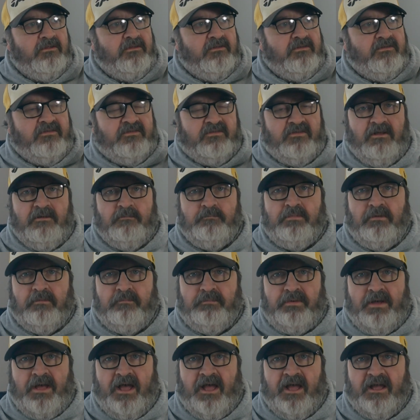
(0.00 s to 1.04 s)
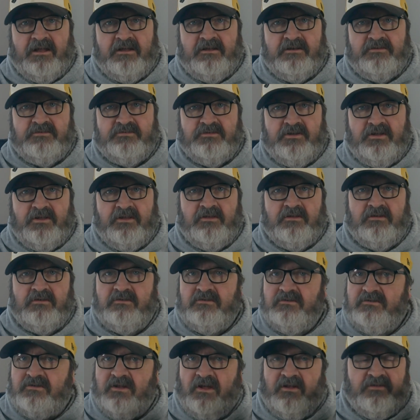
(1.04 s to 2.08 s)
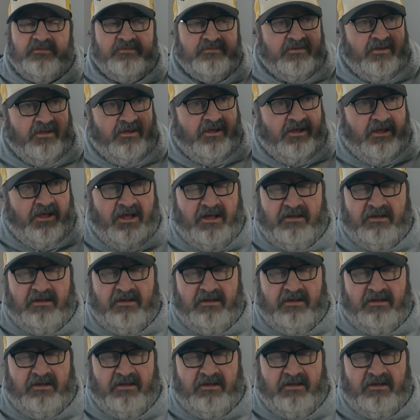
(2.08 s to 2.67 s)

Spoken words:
simple packaging, just a